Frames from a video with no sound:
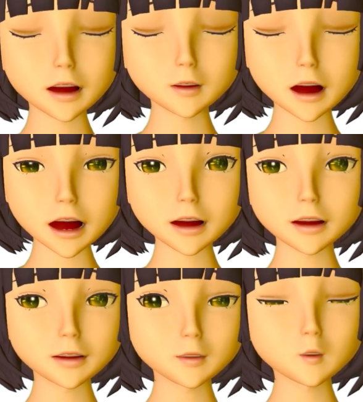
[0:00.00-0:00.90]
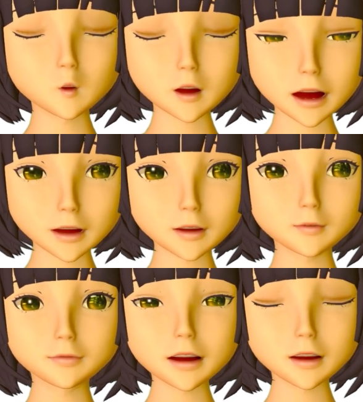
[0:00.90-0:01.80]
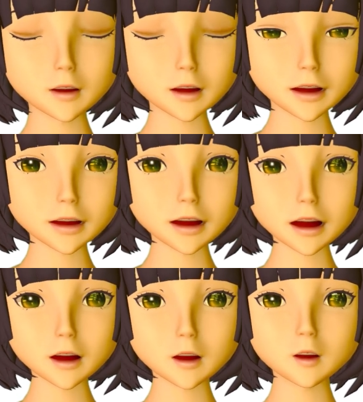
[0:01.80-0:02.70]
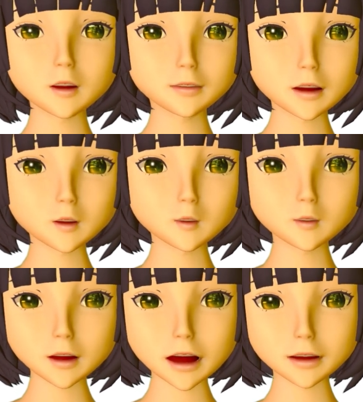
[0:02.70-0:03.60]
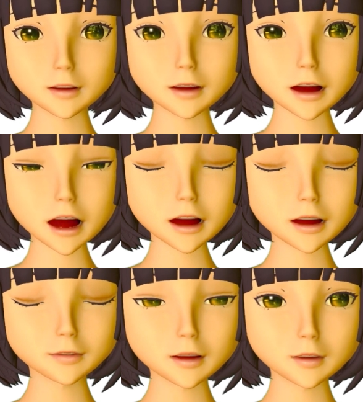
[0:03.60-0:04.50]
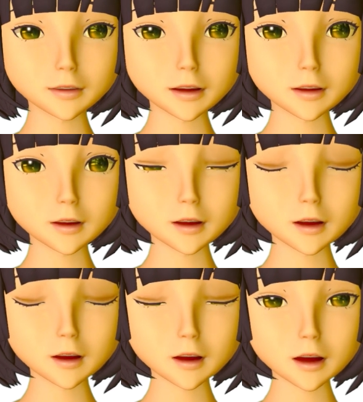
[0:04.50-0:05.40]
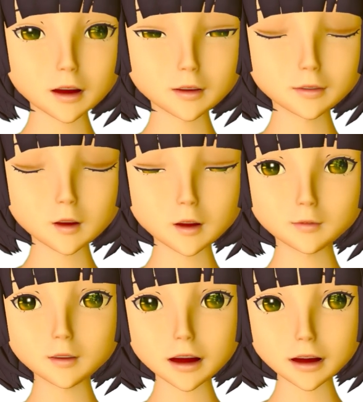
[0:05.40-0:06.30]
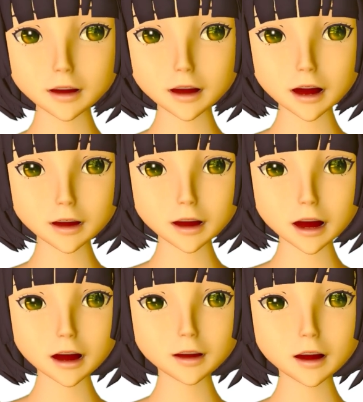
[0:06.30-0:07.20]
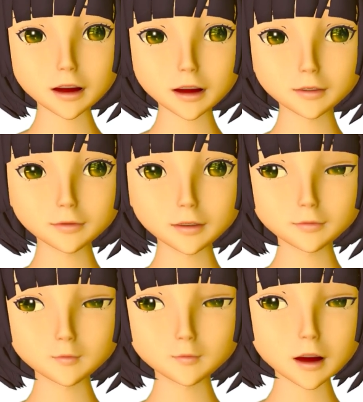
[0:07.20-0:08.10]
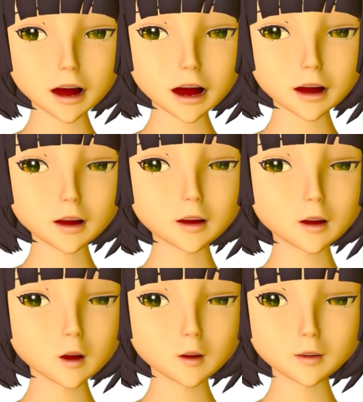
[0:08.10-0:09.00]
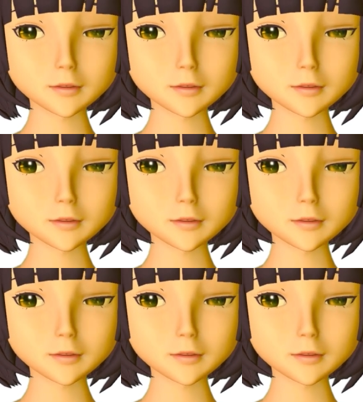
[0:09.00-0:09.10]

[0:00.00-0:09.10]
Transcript: de is drawing the boundaries of the yorgen, the active element, the verb, or in this case the adjective. No